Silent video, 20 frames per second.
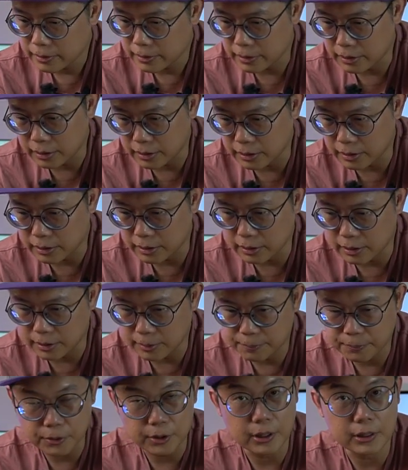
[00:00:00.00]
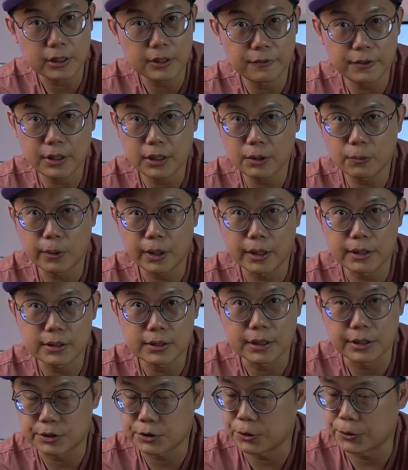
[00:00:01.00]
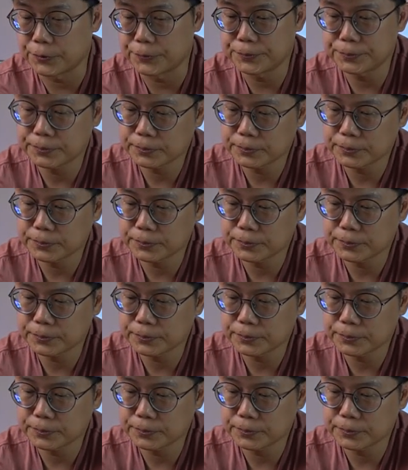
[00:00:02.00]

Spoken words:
The productivity-wise, it's good.